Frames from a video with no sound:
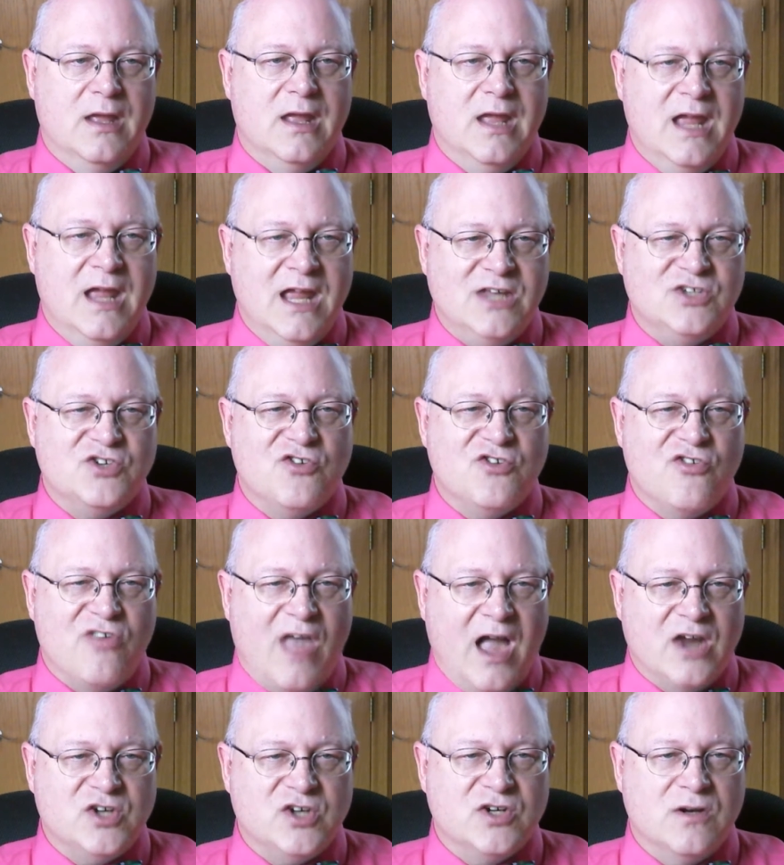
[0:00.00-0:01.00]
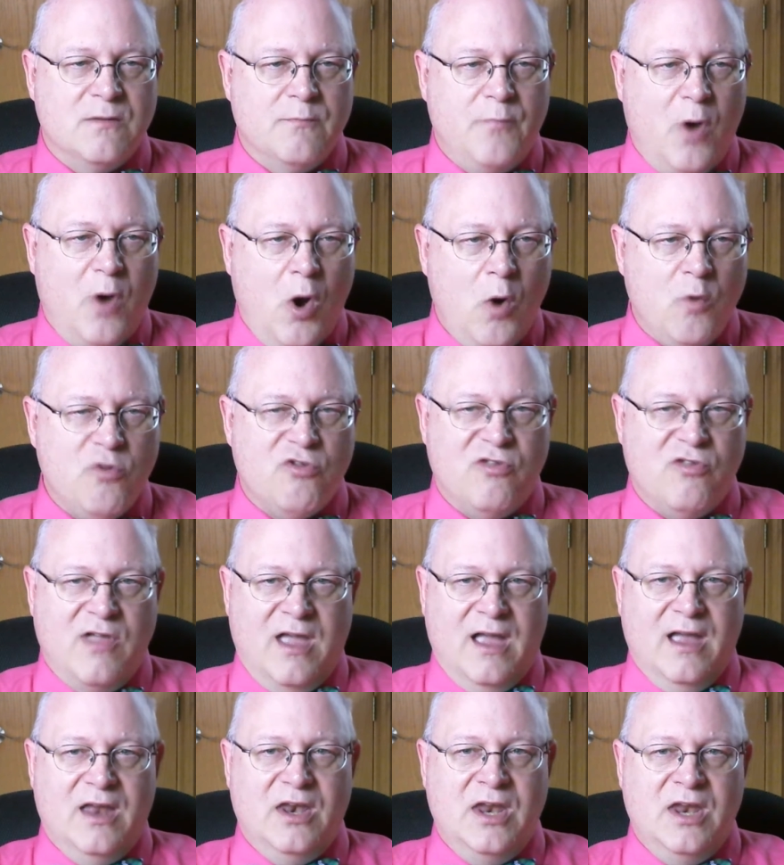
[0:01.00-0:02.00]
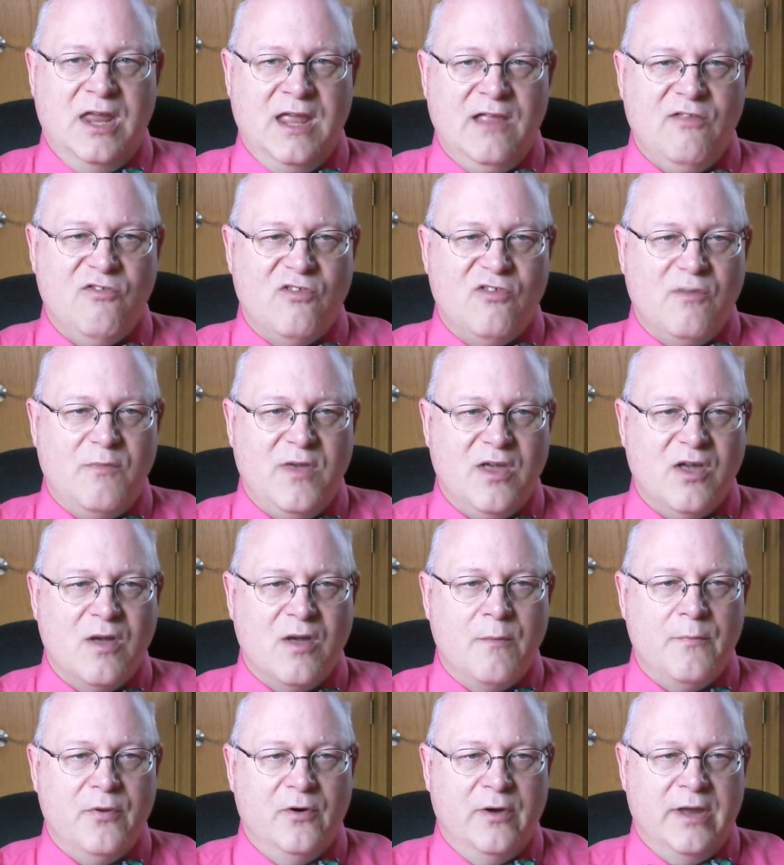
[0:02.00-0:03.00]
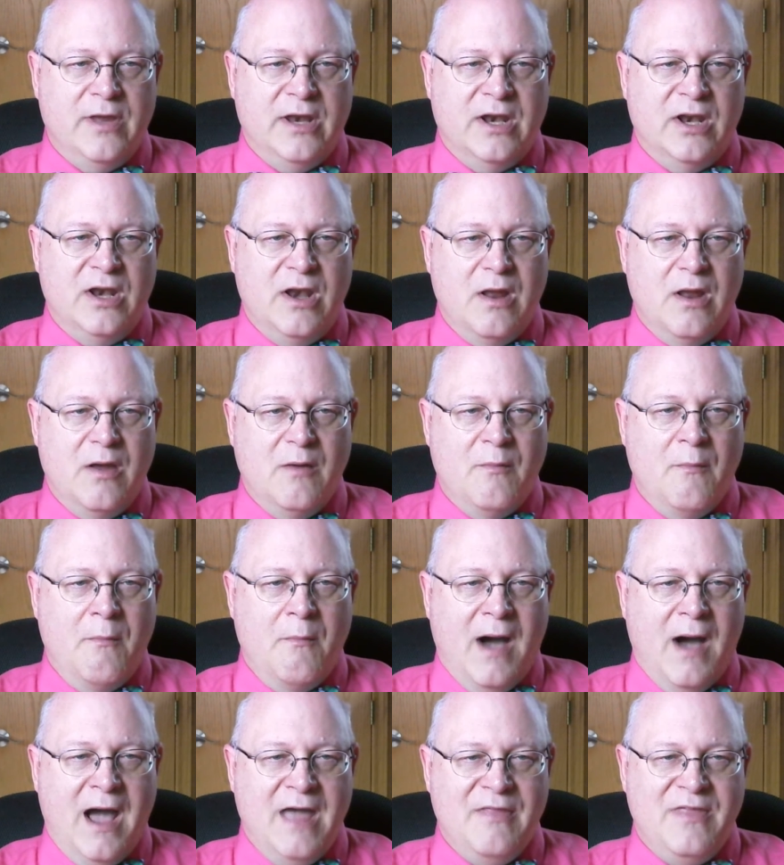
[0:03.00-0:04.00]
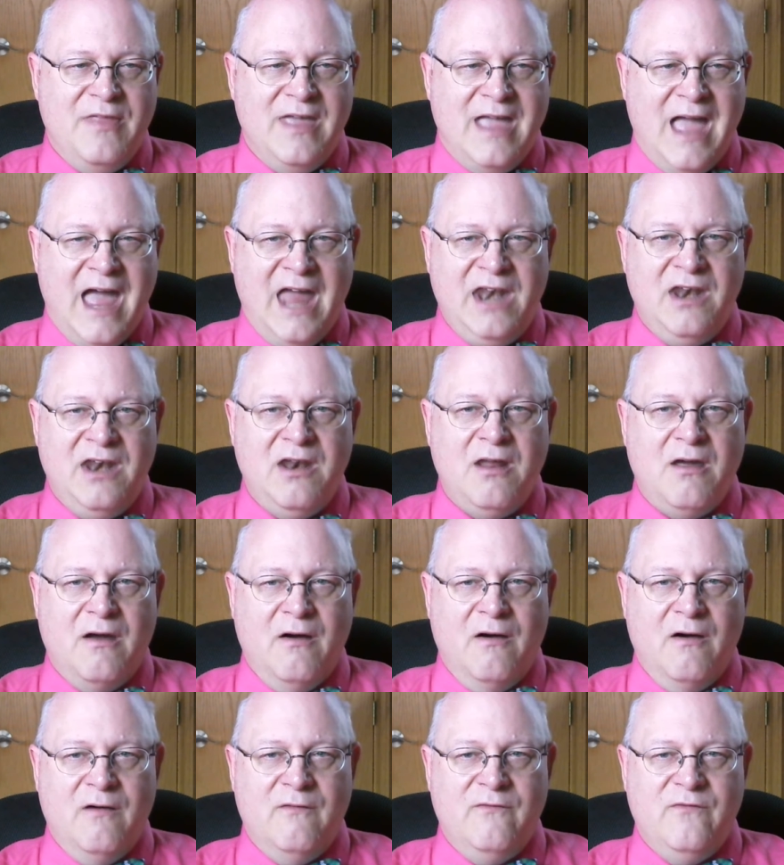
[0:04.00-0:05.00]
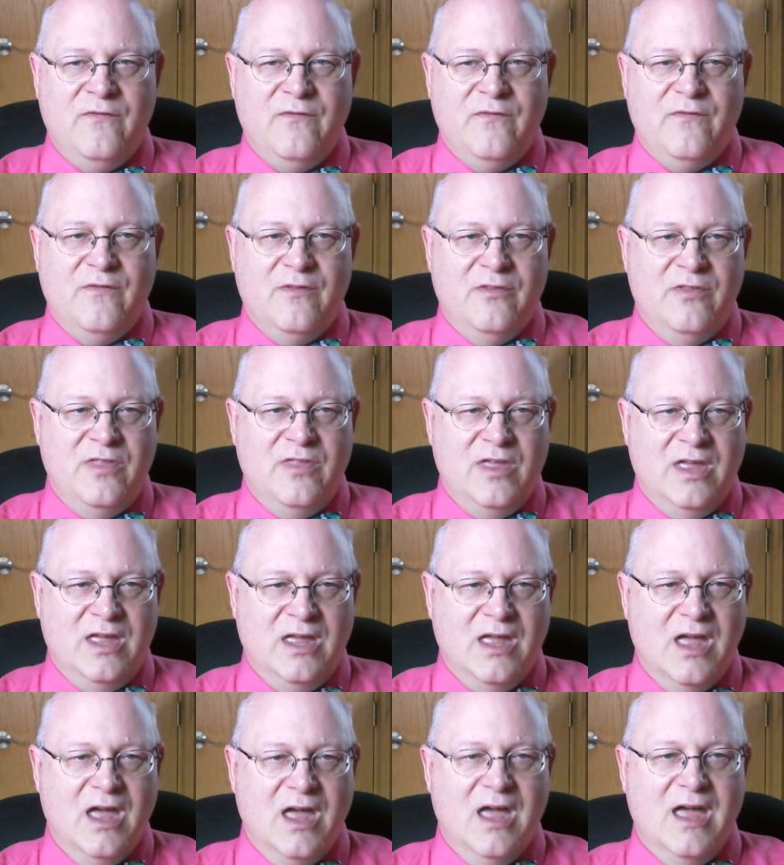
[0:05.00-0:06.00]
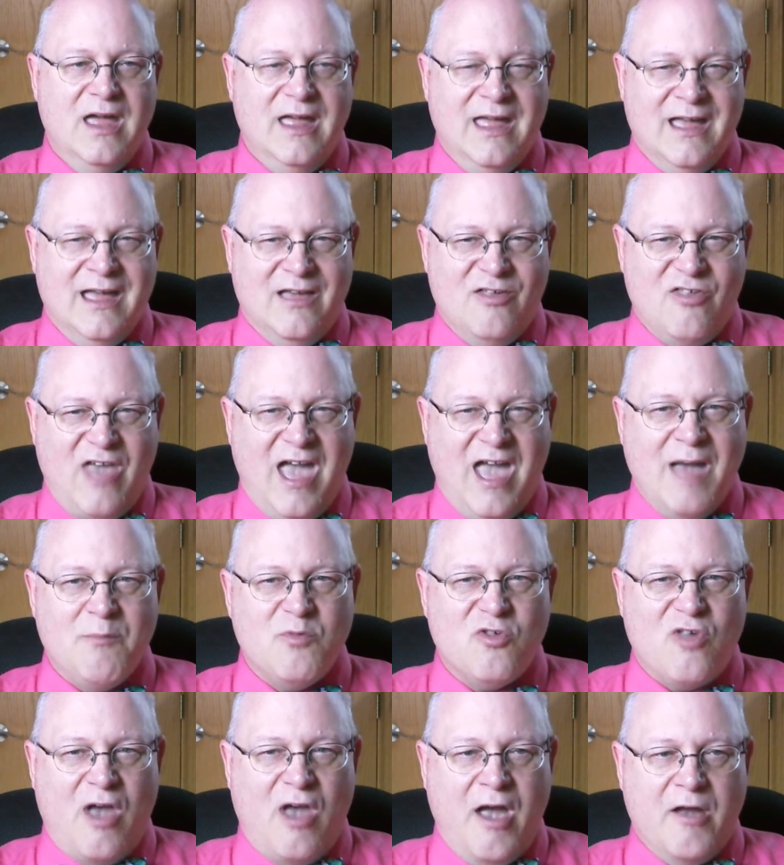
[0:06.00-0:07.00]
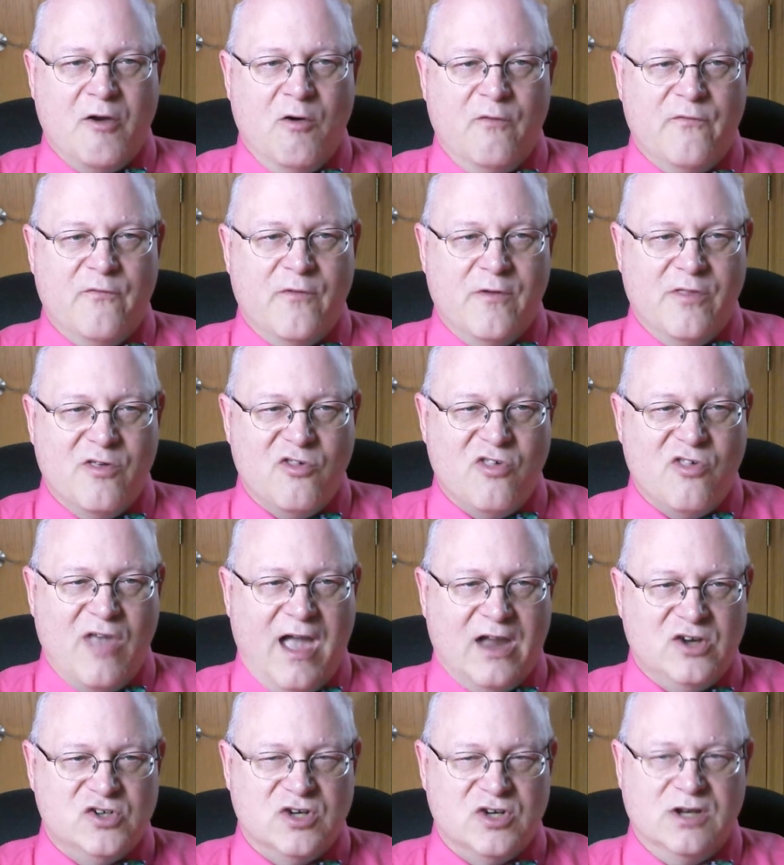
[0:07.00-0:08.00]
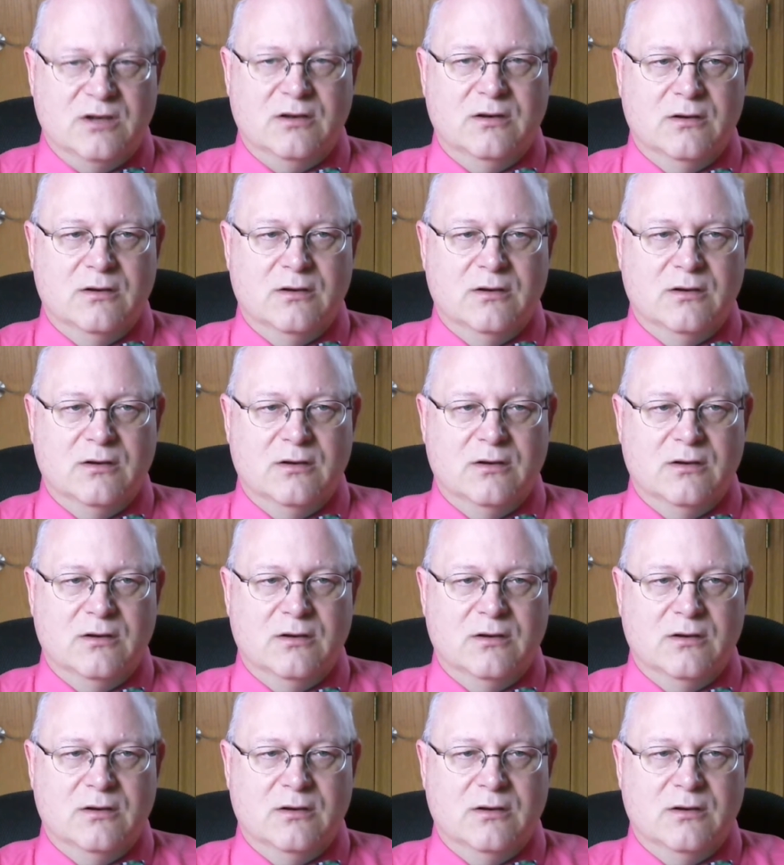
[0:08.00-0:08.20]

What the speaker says: Each section posting needs to be completed by the end of the exam cycle for the section.